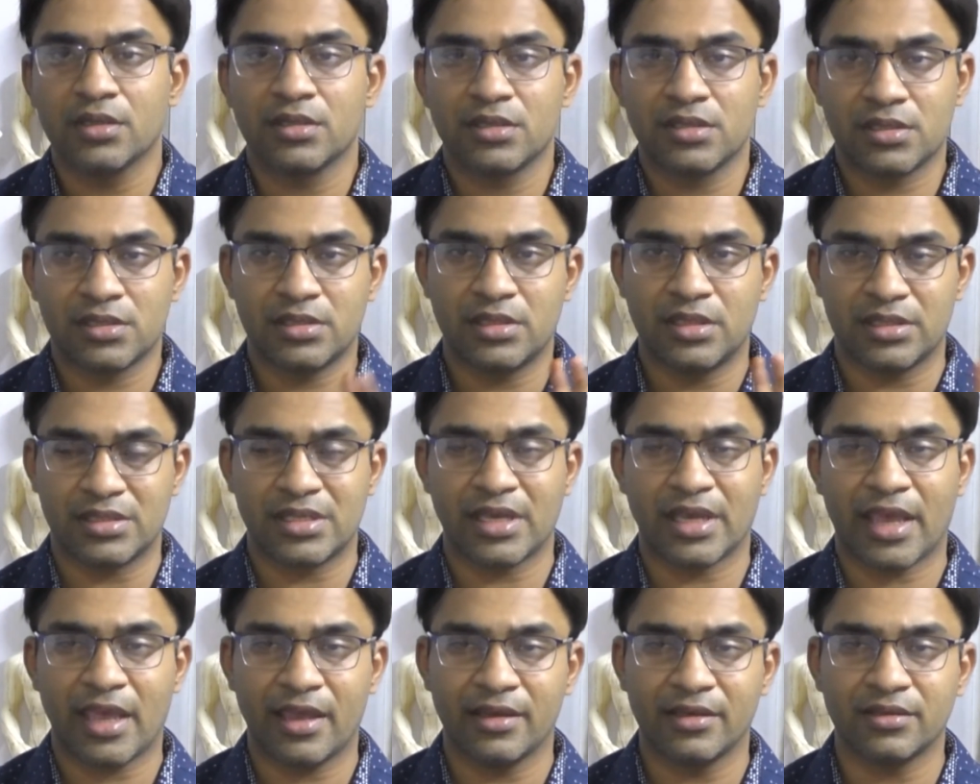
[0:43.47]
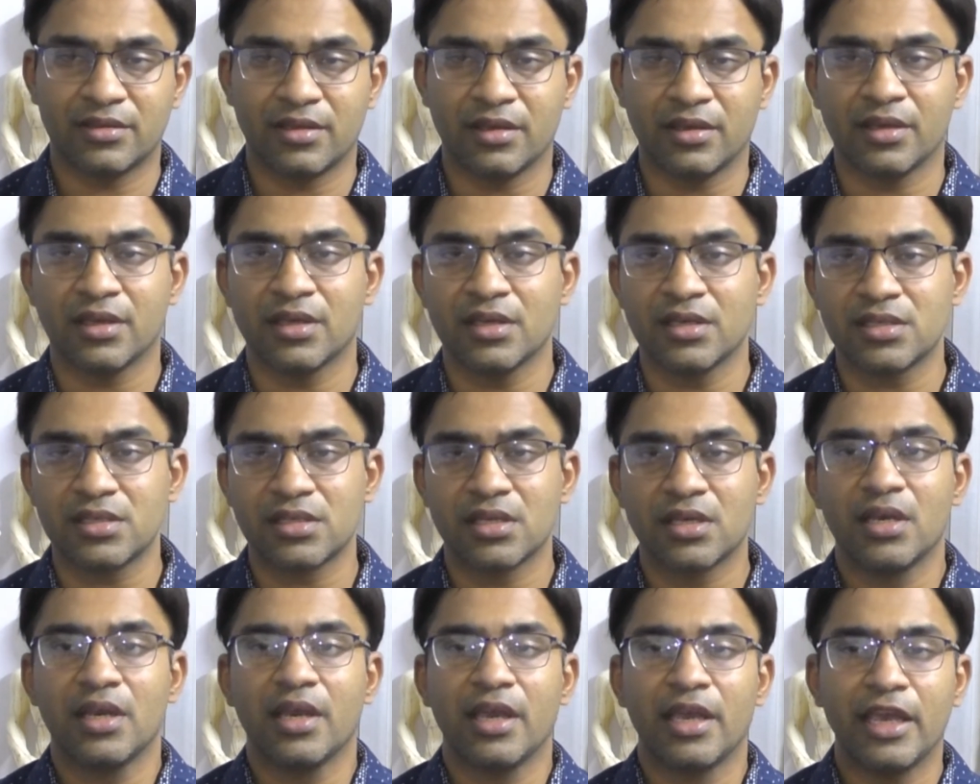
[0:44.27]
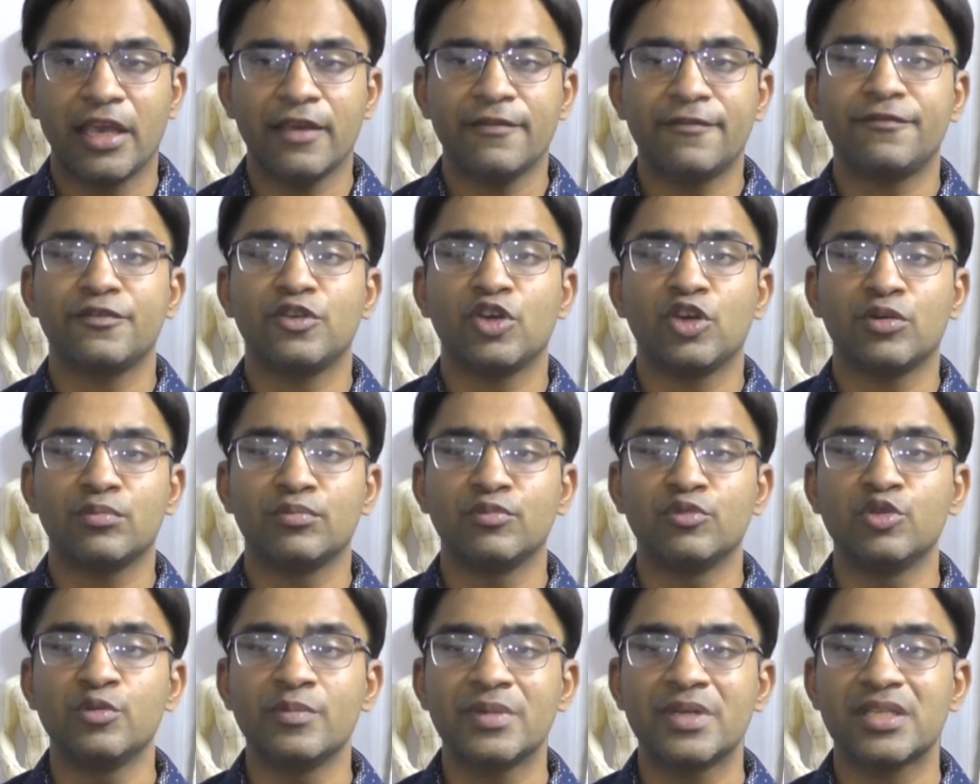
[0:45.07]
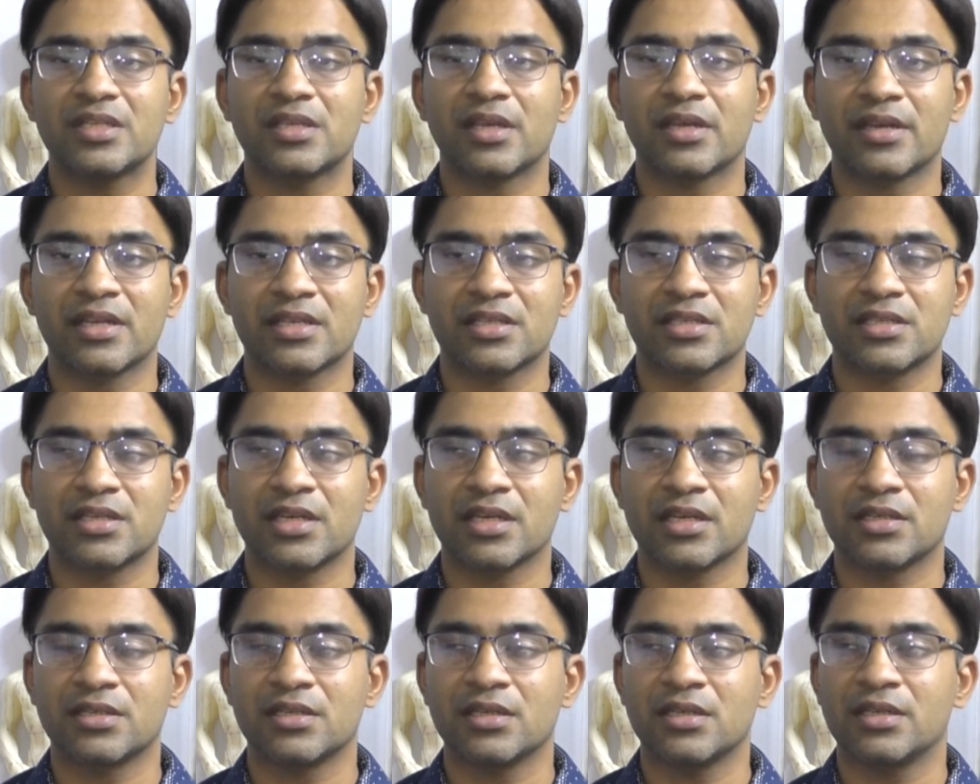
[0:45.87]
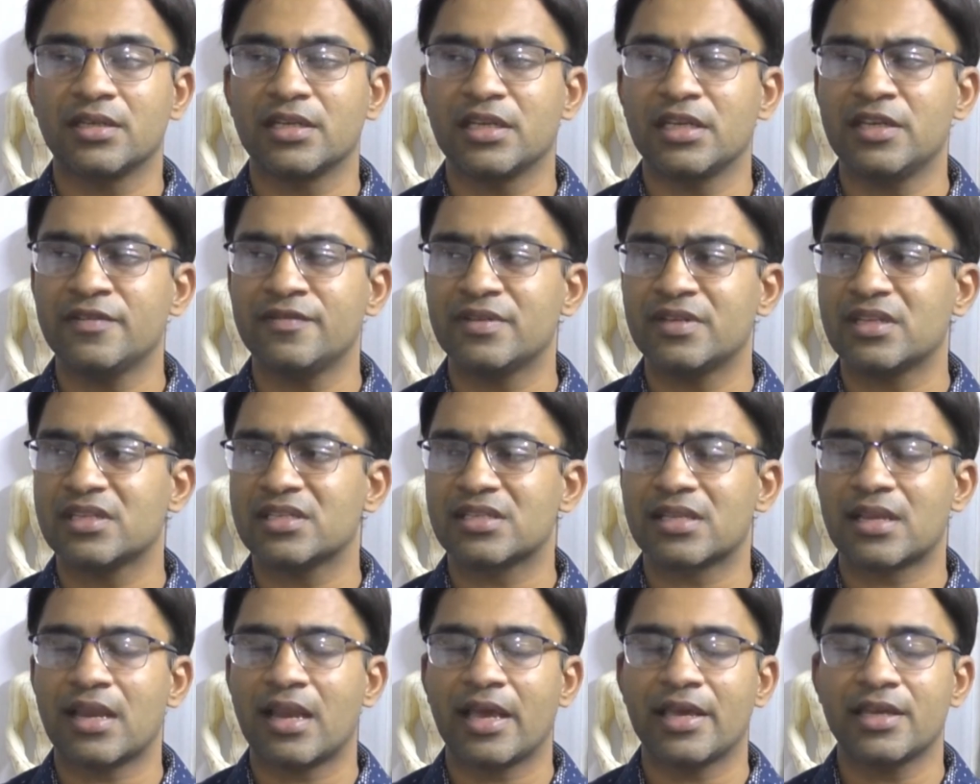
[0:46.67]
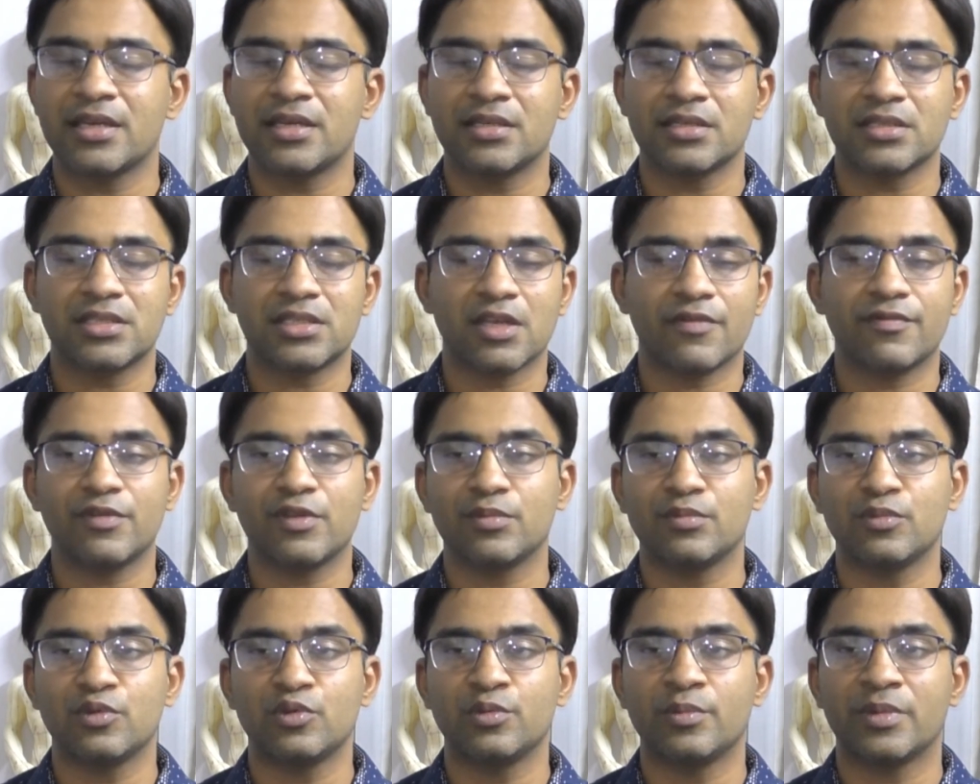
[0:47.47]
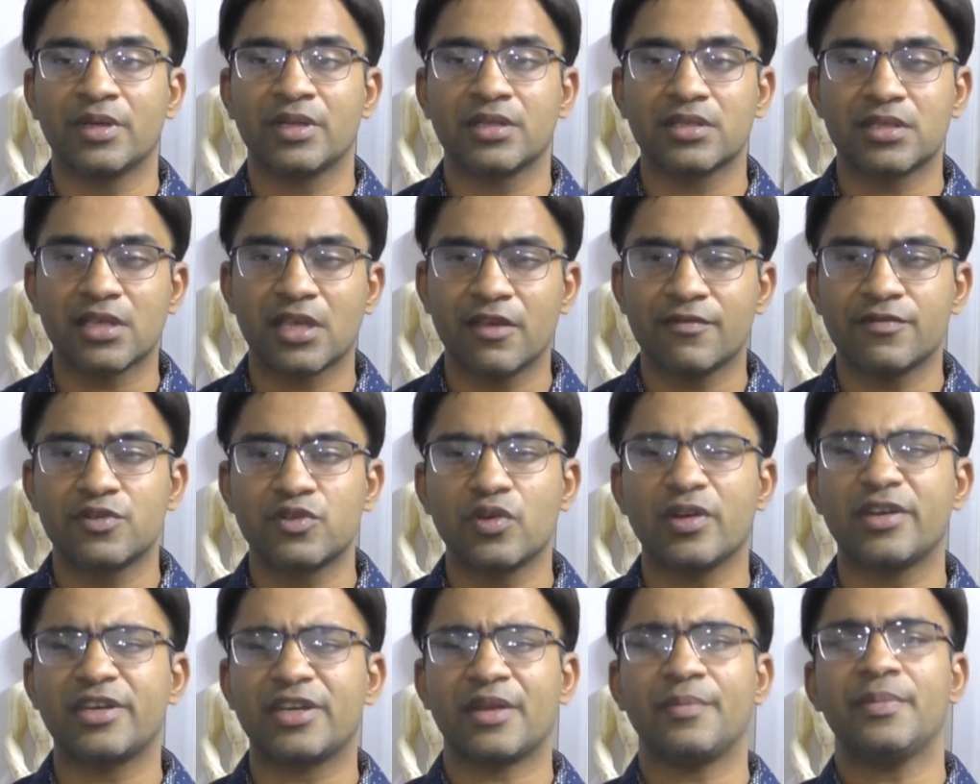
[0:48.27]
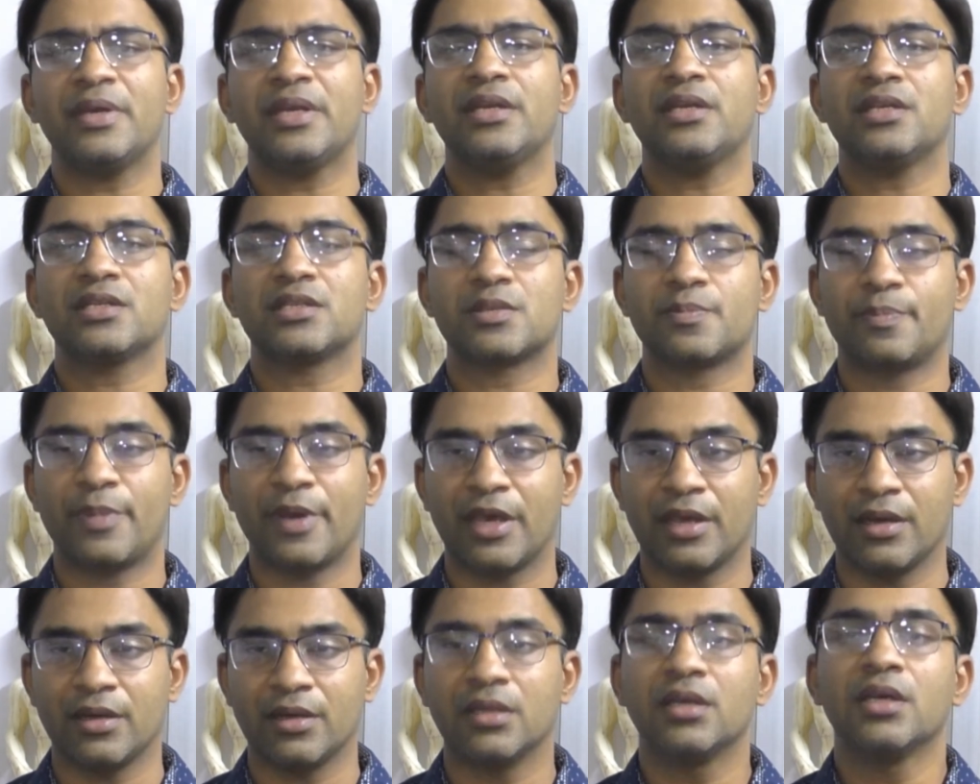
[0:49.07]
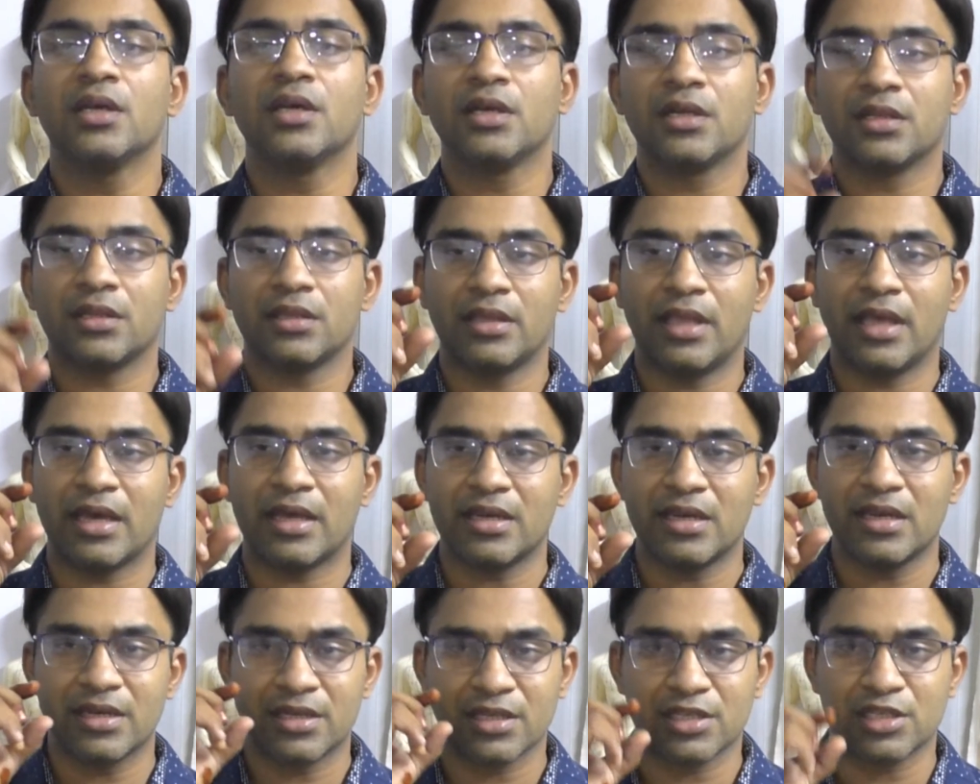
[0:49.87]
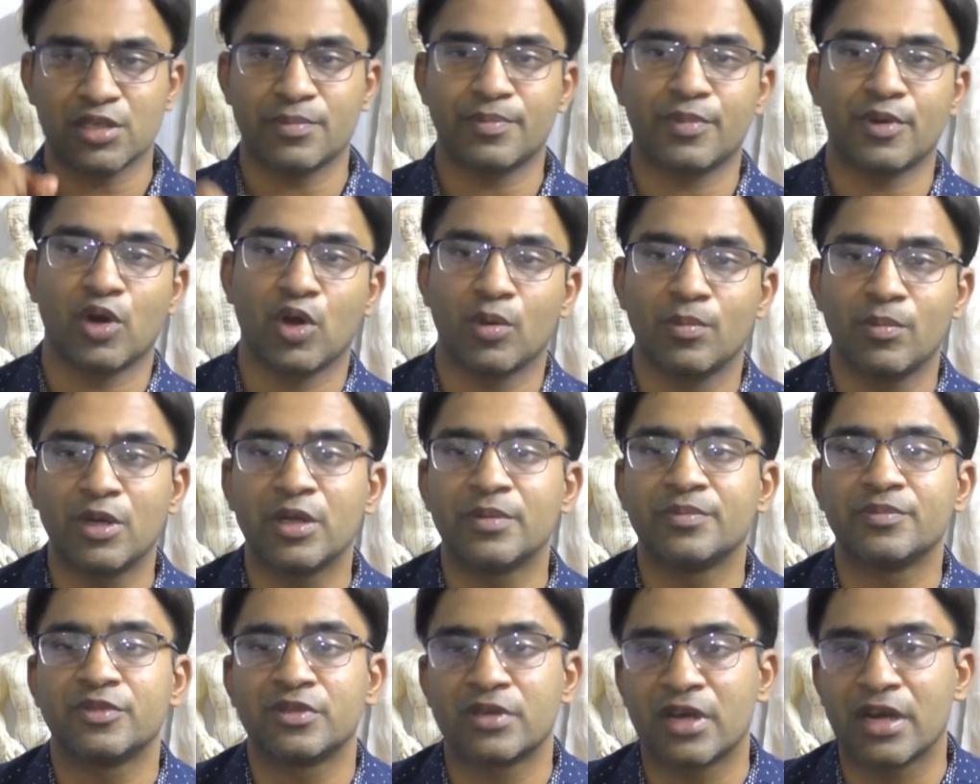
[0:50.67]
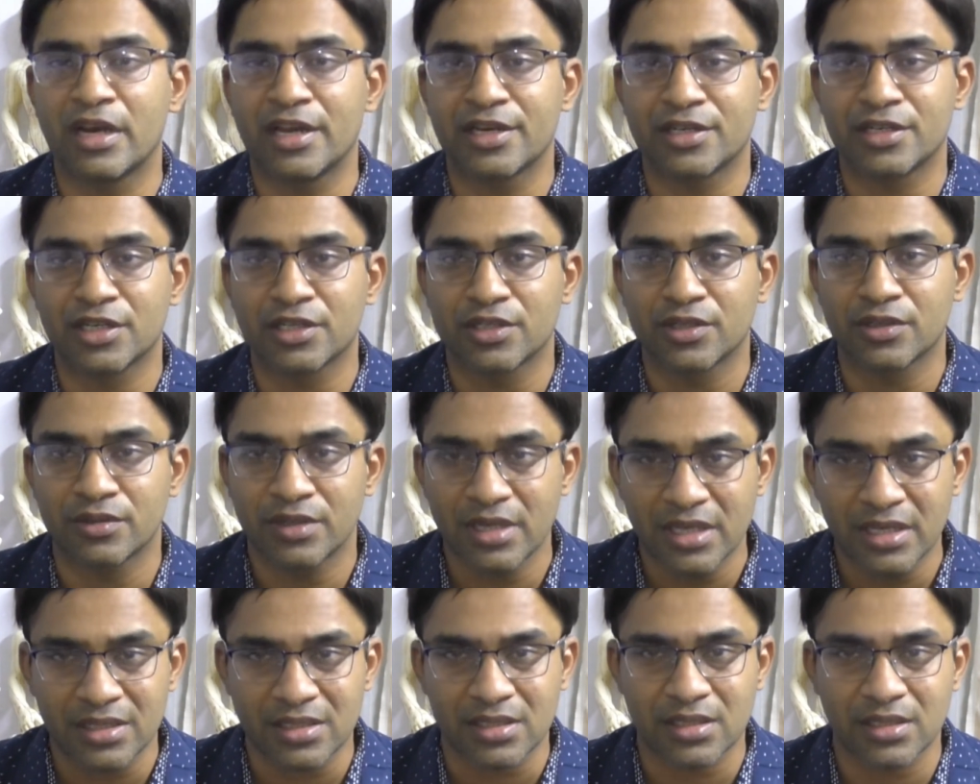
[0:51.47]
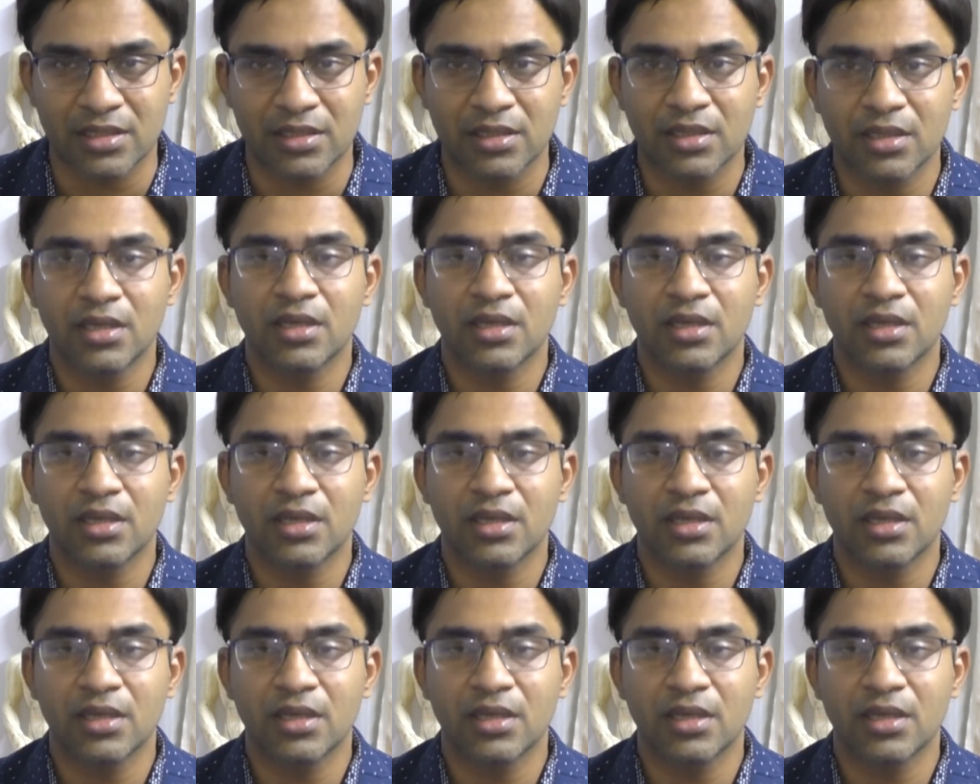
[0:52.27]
So the second thing is, if your movements are restricted, even the slightest of the movements gives you a tremendous pain, then it is a problem related to disc.